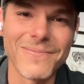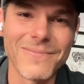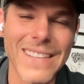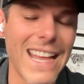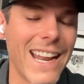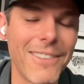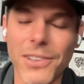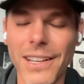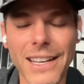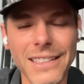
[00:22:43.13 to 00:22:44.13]
And
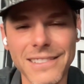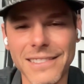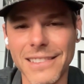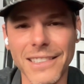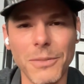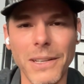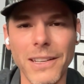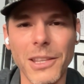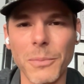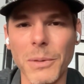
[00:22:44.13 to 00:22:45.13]
after that, there's been
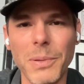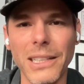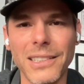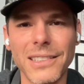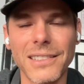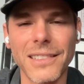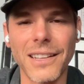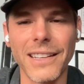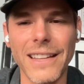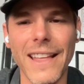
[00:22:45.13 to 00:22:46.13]
nothing but peace
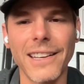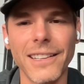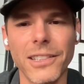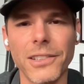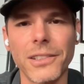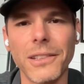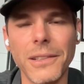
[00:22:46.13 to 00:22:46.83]
in that decision.